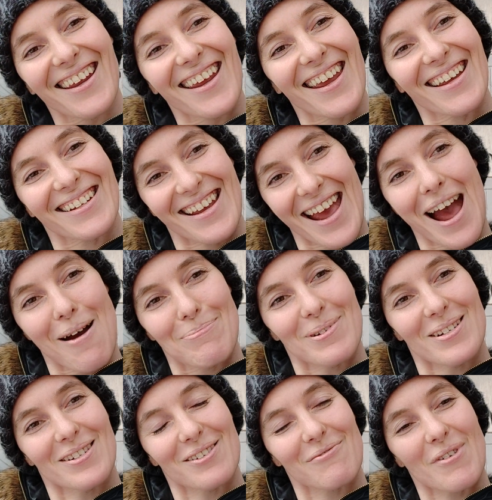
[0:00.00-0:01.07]
It
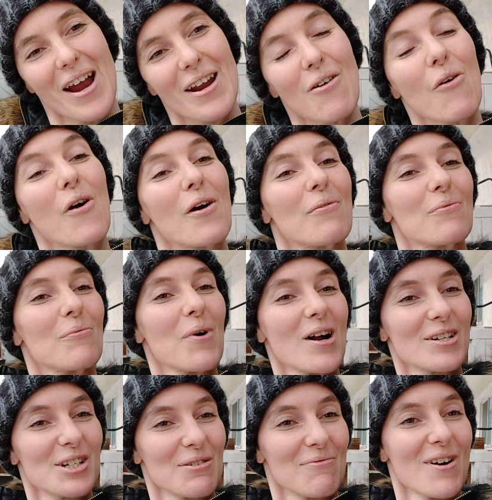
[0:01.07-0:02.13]
happens, right? Or
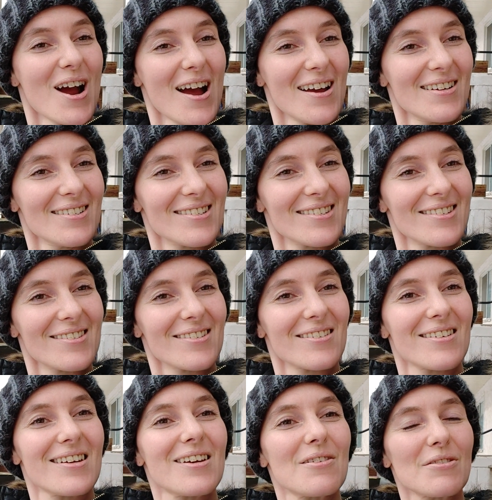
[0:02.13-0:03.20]
watch it rise.
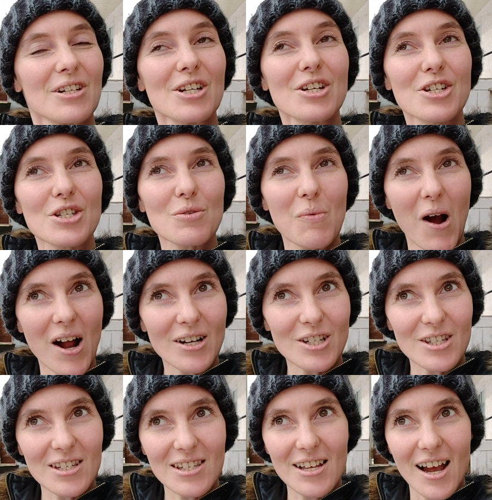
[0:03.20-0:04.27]
And you just
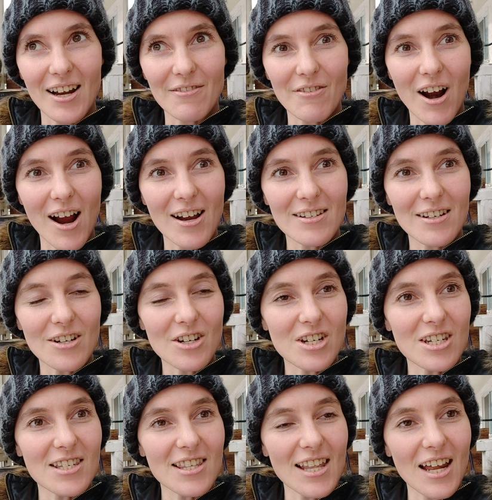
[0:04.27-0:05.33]
watch the sun rise and you
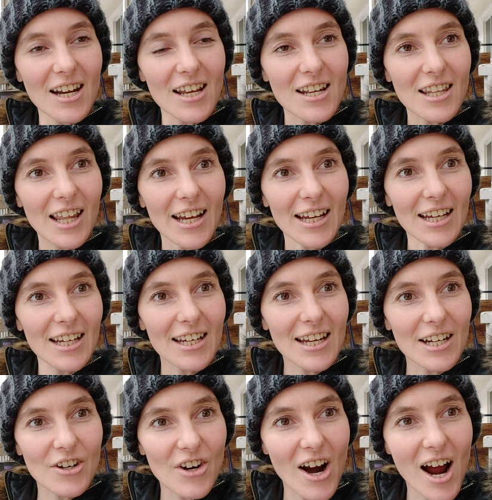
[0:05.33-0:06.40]
just let it like
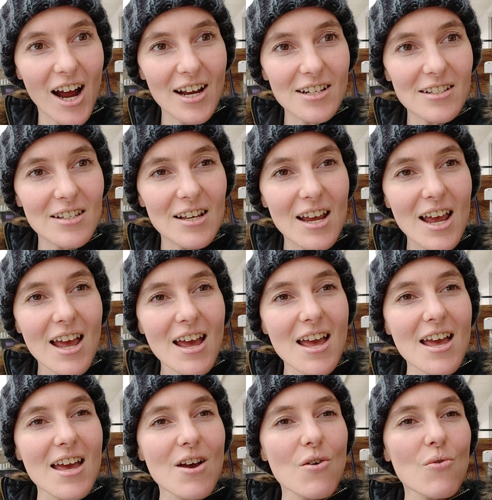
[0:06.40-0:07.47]
hit your eyes.
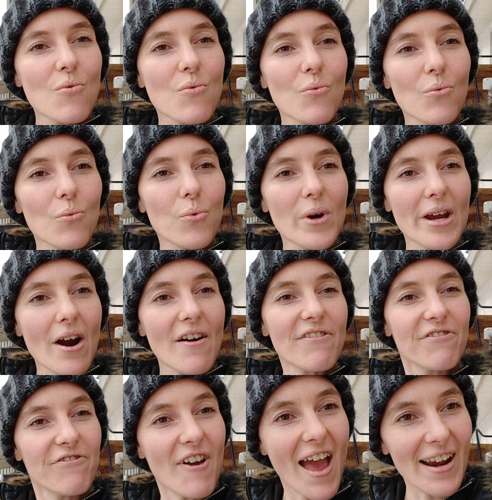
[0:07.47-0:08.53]
We are
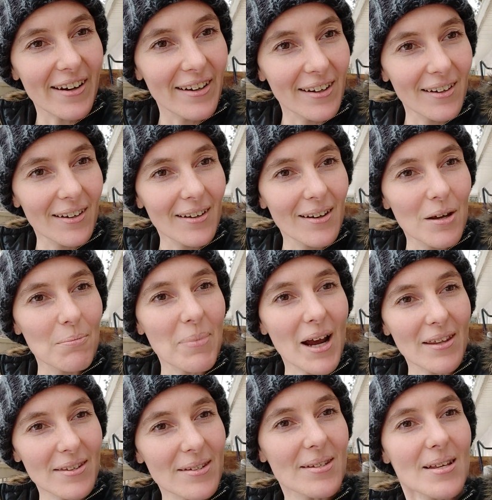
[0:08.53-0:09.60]
fed
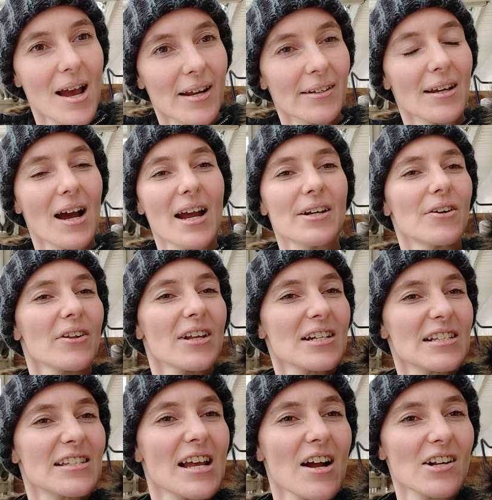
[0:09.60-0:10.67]
by the sun. I know
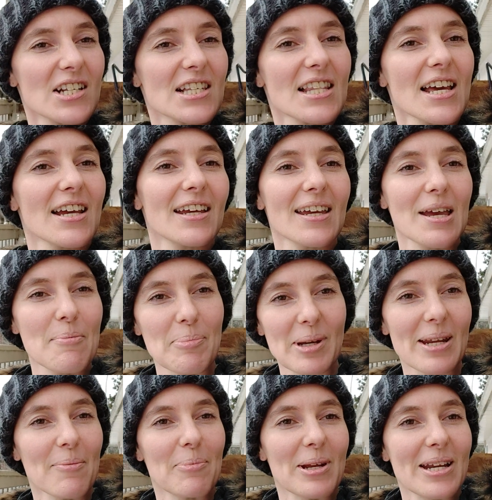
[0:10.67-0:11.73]
that sounds like hippy
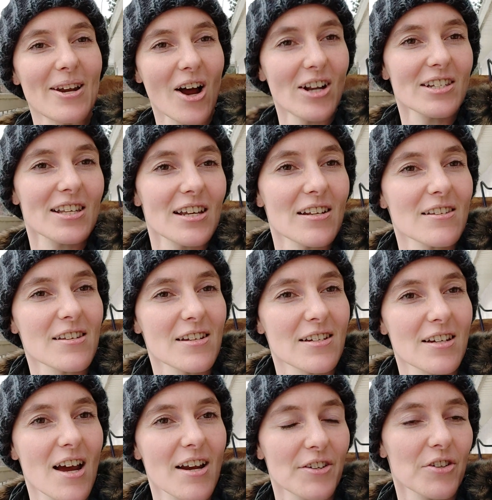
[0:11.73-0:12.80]
dippy nonsense
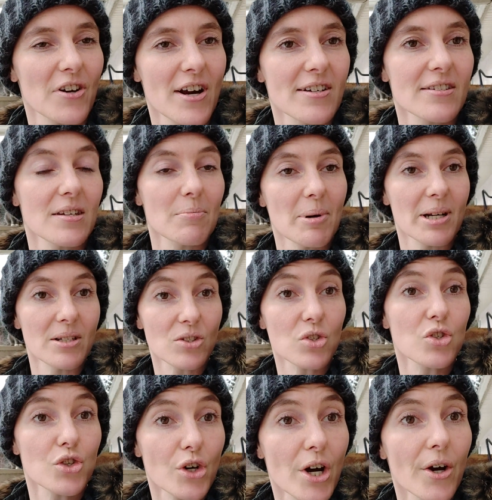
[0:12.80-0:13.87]
and kind of crazy, but
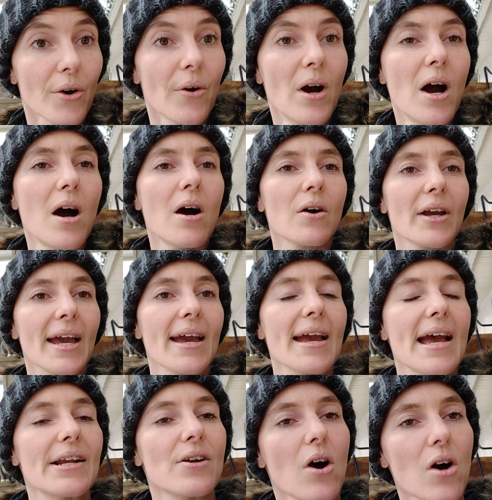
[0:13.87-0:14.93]
it's true. Okay.
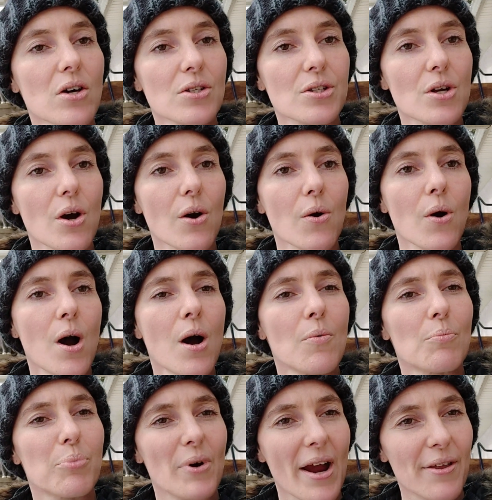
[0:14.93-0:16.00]
And also
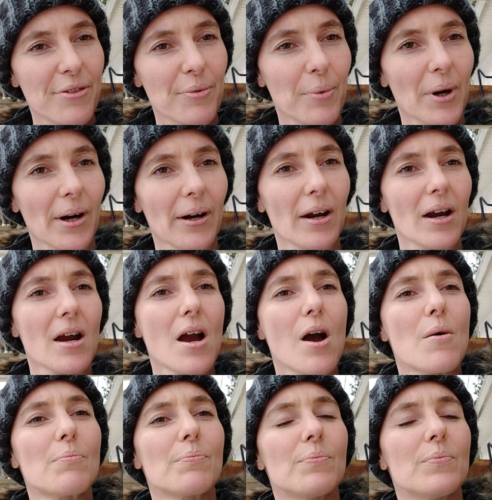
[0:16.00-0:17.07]
breath work.
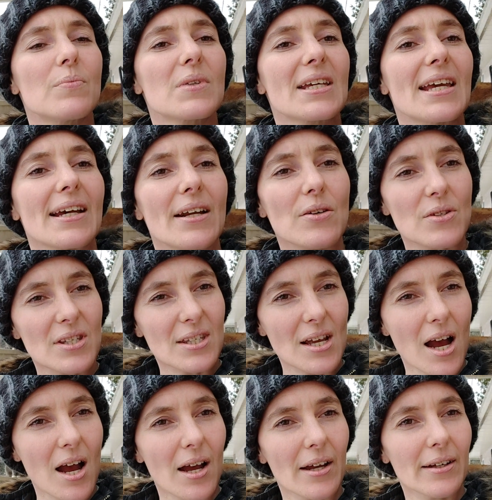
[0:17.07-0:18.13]
Get
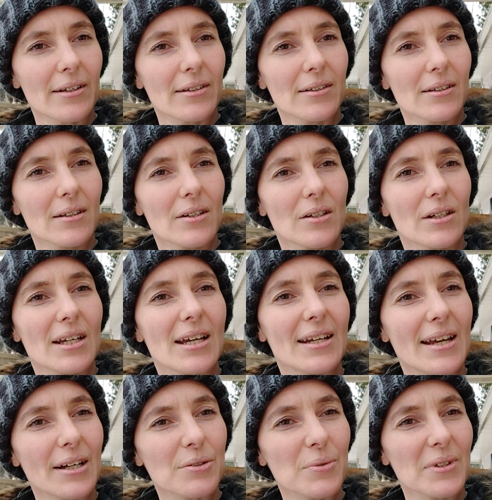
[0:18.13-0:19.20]
outside,
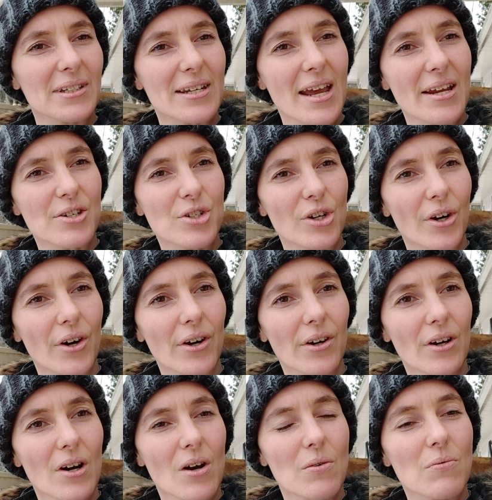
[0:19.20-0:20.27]
connect with nature
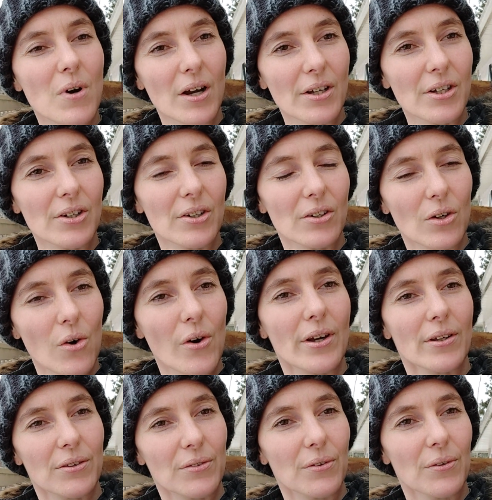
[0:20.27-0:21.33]
while you're
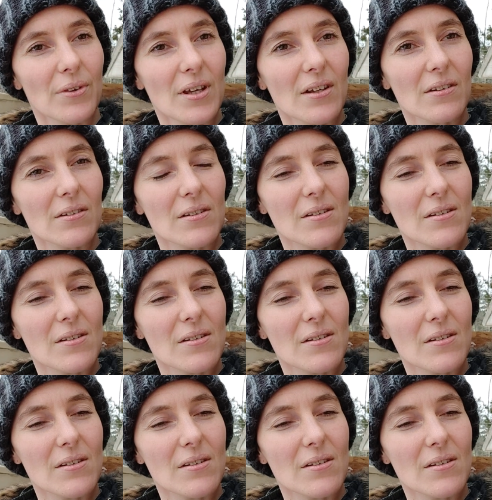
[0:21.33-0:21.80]
going through this.